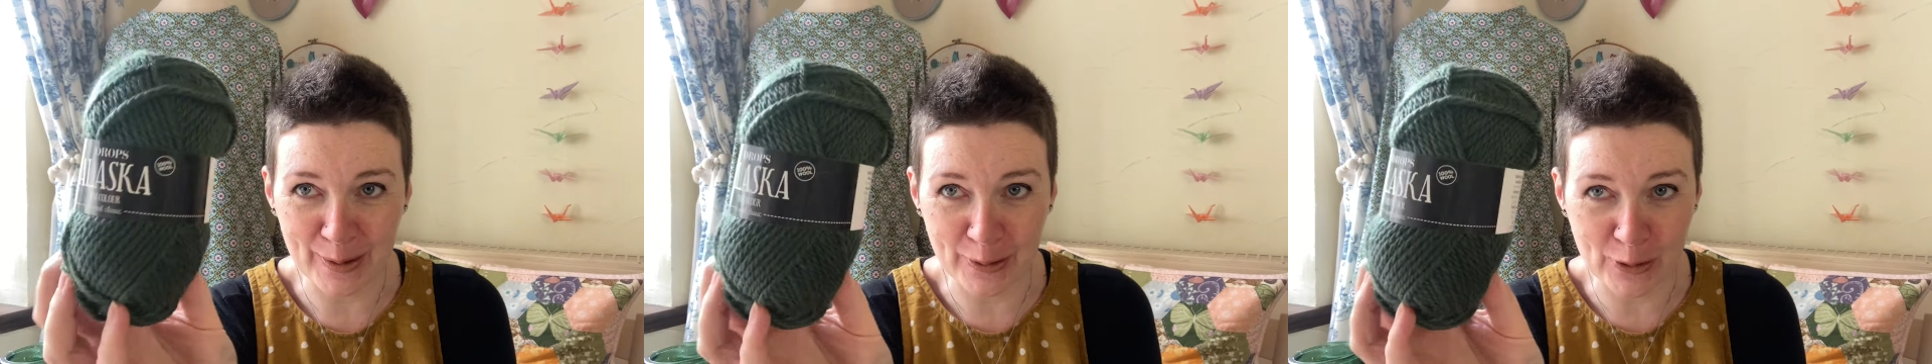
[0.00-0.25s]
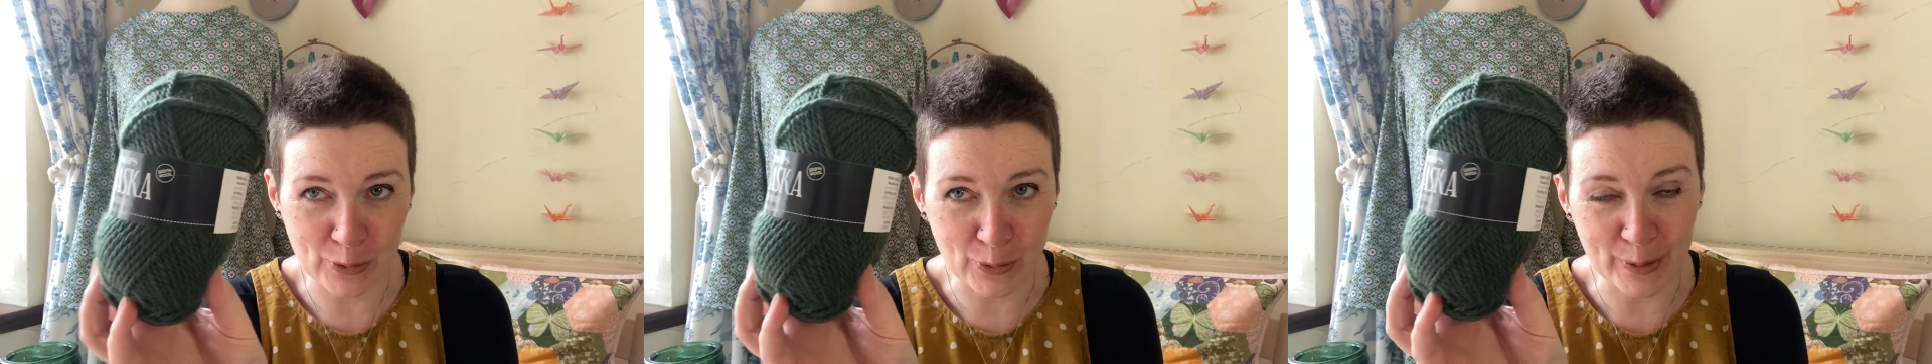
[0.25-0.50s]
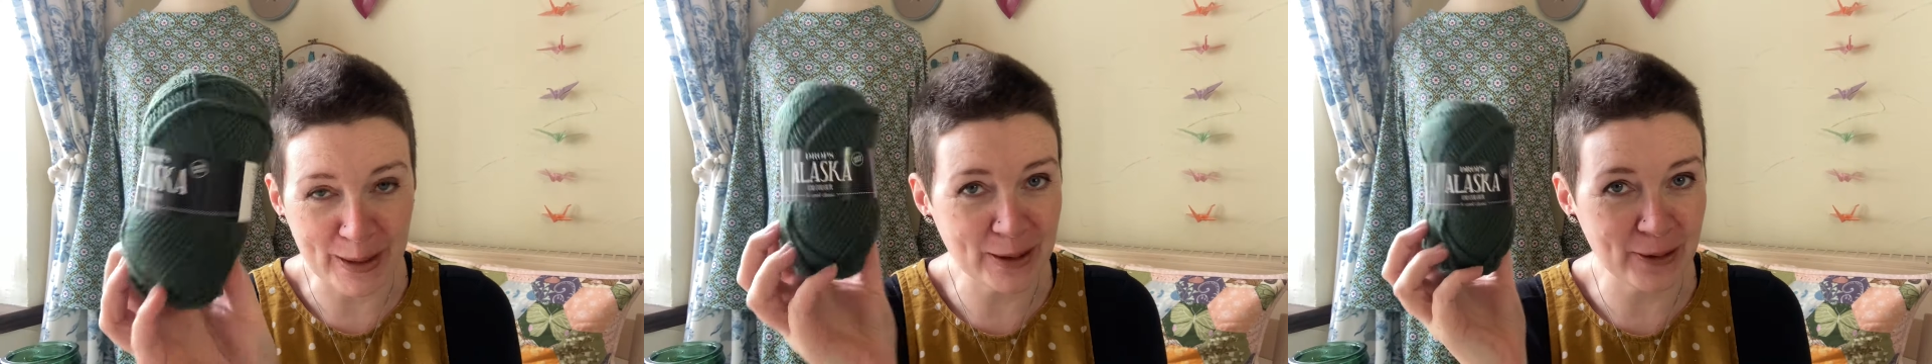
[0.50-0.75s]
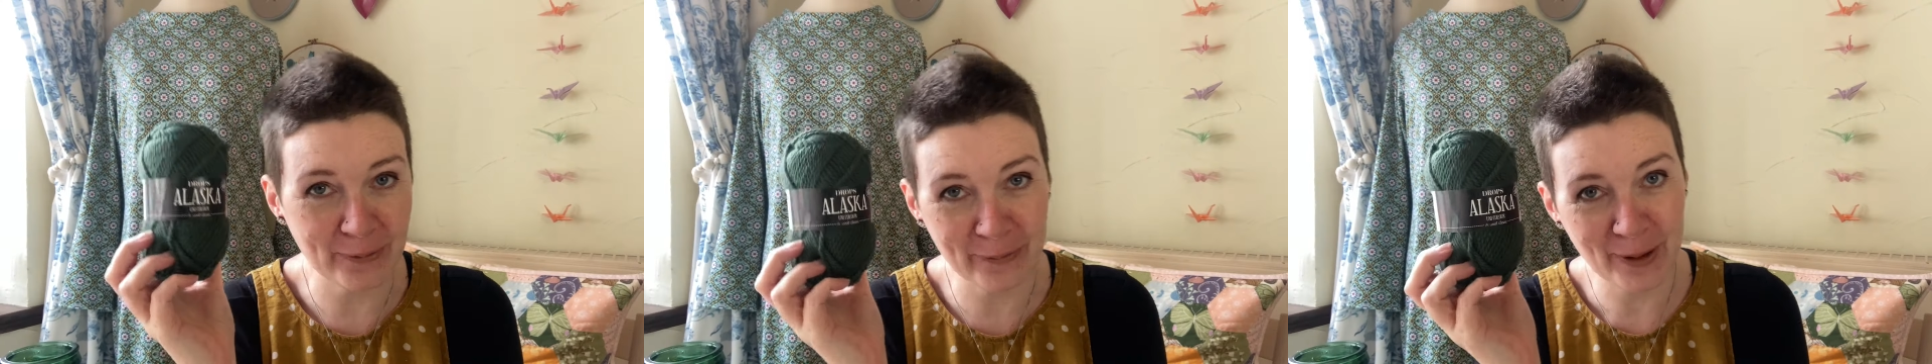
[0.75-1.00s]
joys
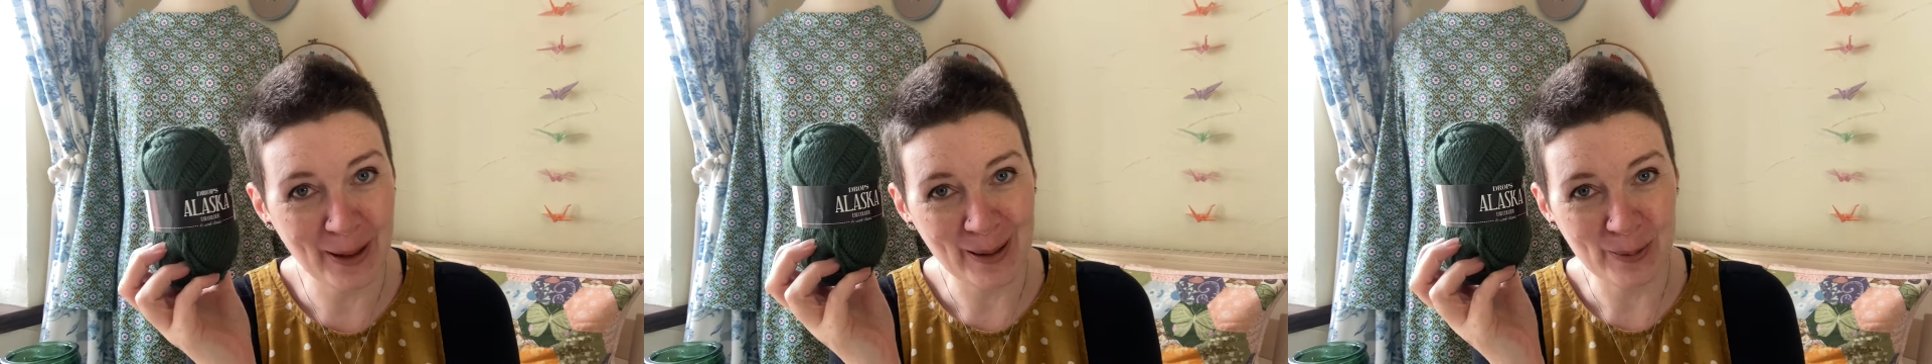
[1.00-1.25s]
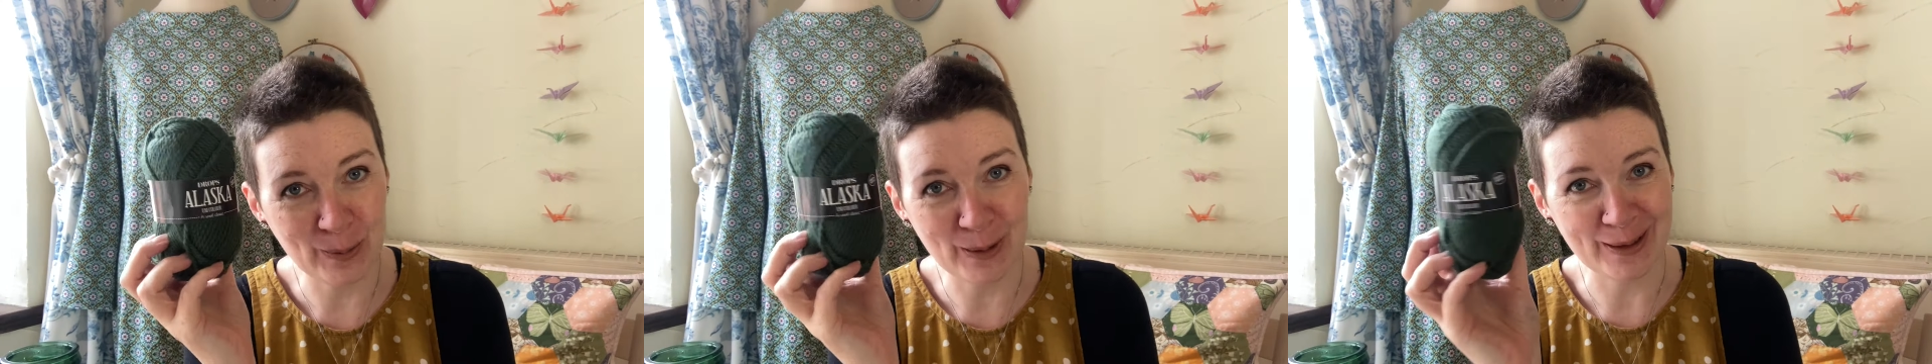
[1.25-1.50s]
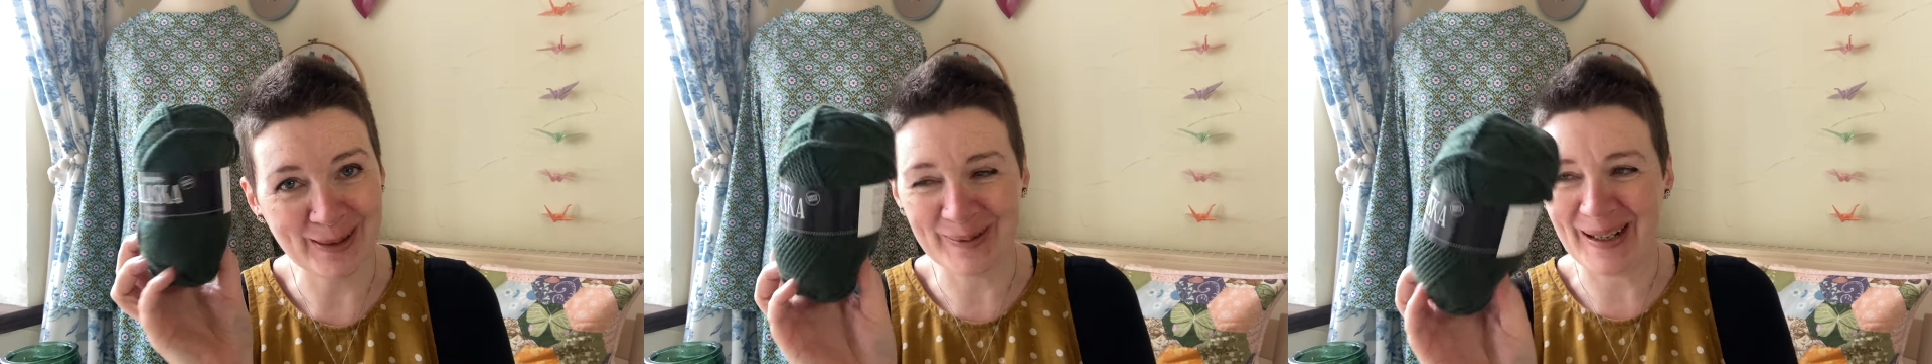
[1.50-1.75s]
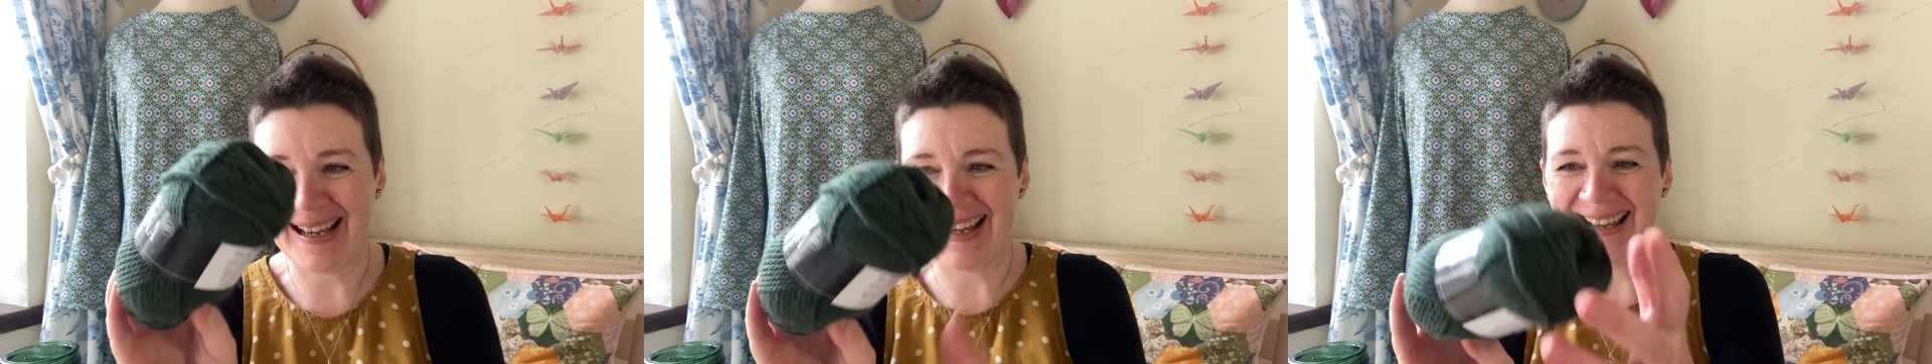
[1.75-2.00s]
of woolen
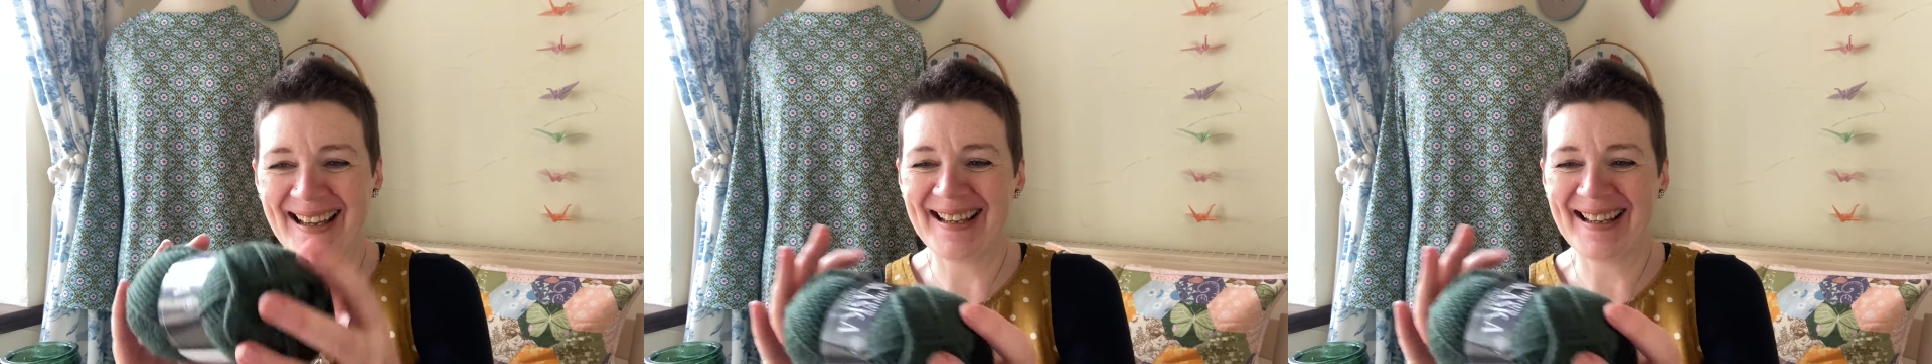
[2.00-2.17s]
wear.